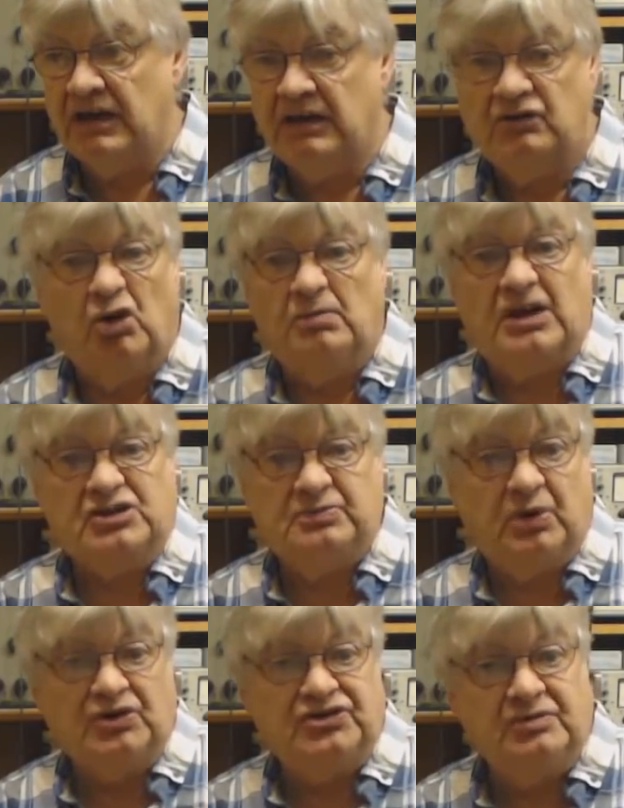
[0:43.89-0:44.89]
not
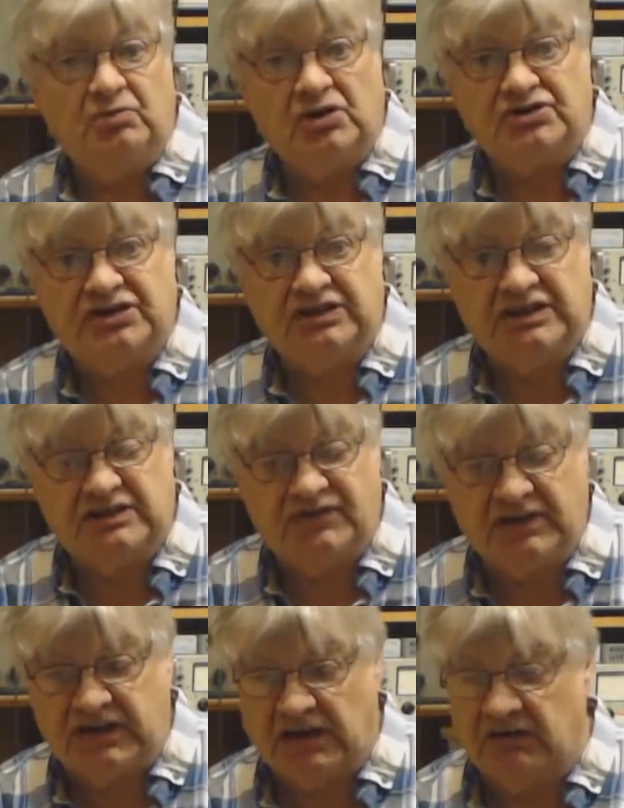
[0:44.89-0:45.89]
much point in watching this
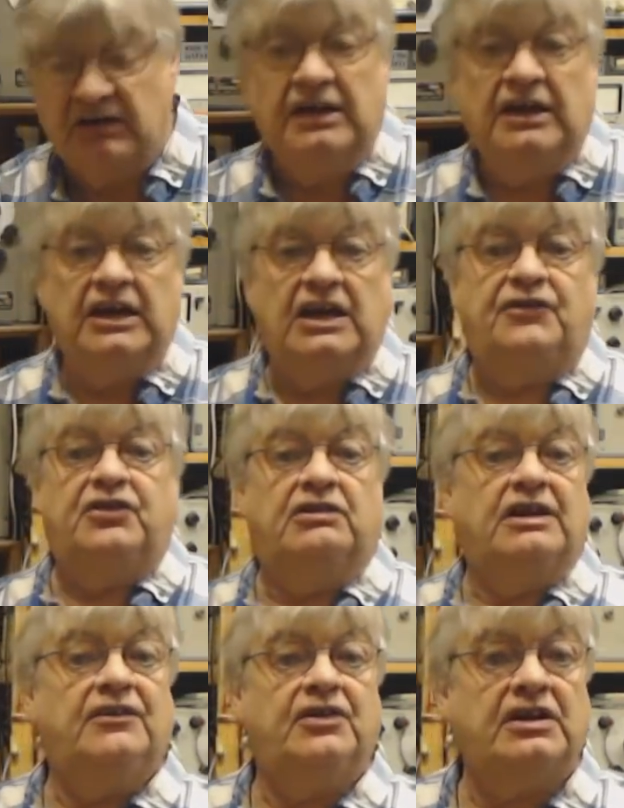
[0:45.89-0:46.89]
video. If
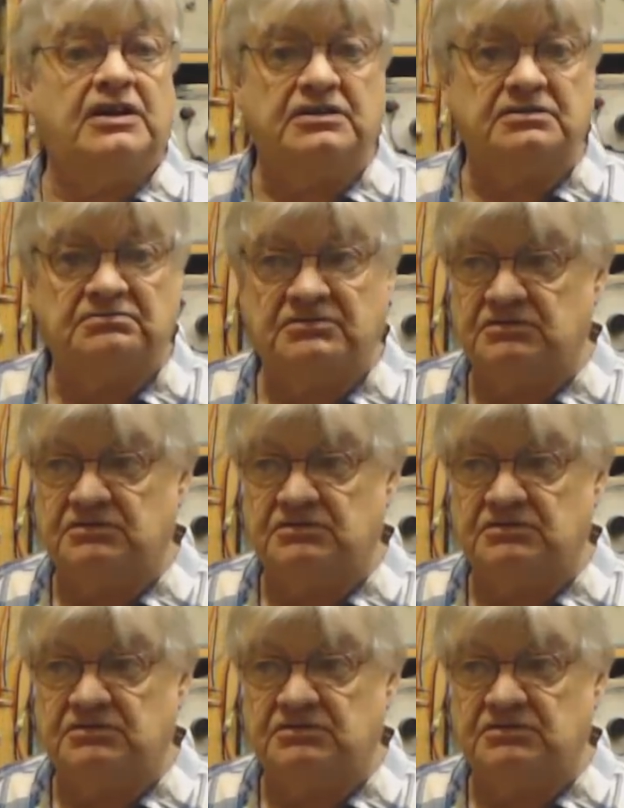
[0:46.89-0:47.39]
you live in a